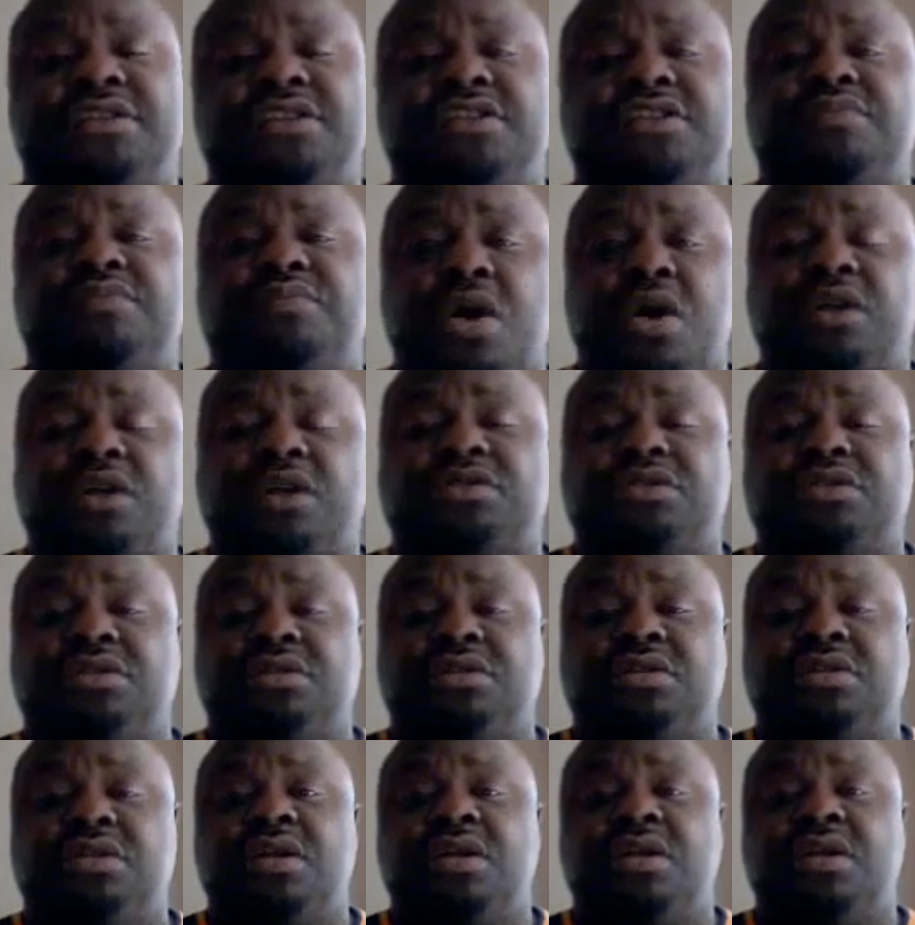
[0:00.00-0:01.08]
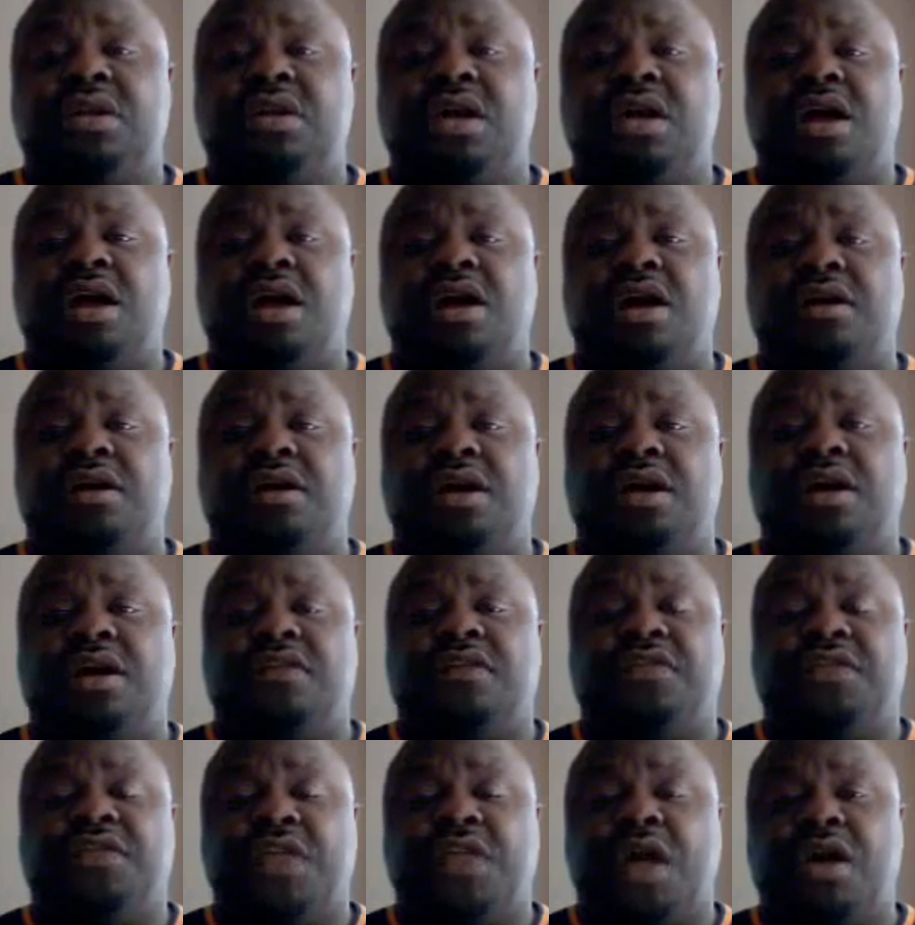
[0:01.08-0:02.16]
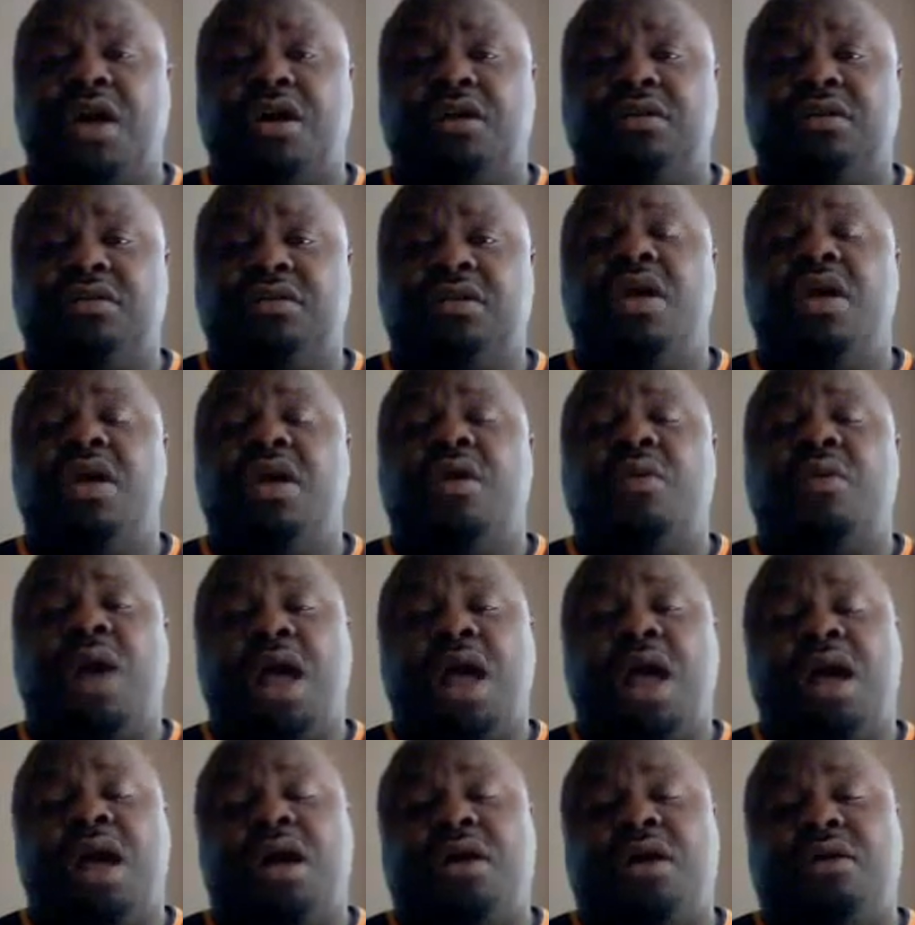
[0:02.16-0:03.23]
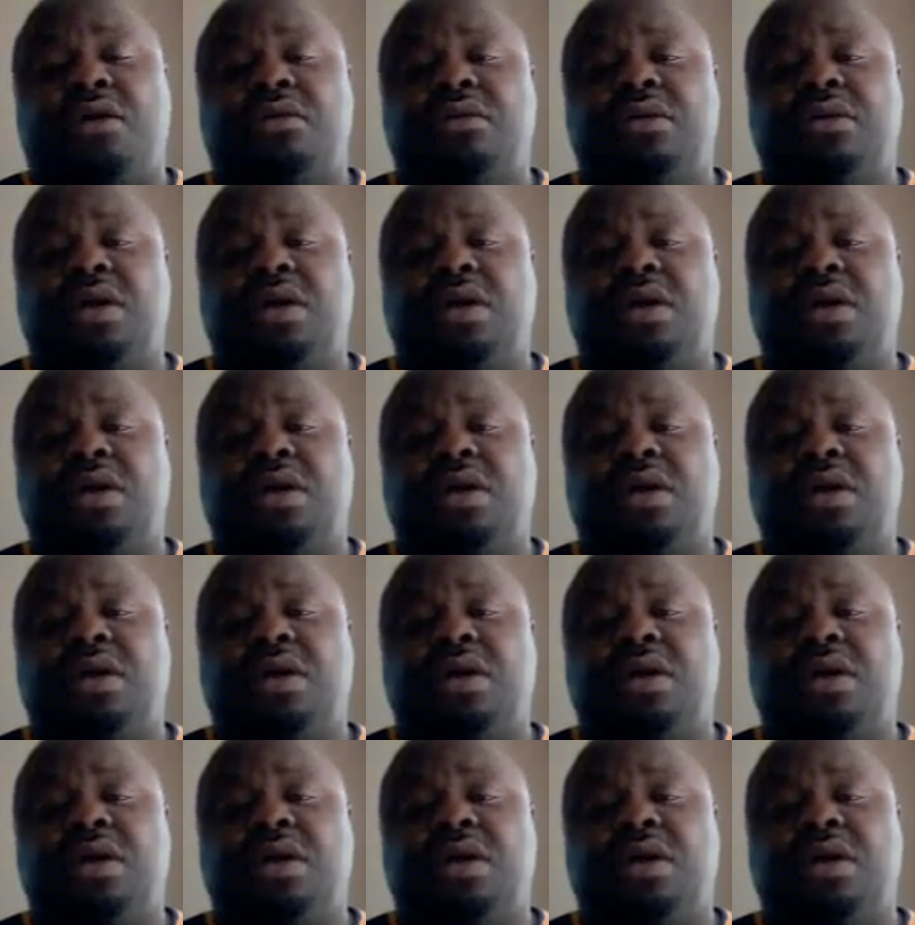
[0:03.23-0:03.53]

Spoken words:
It sparks a thought, wow,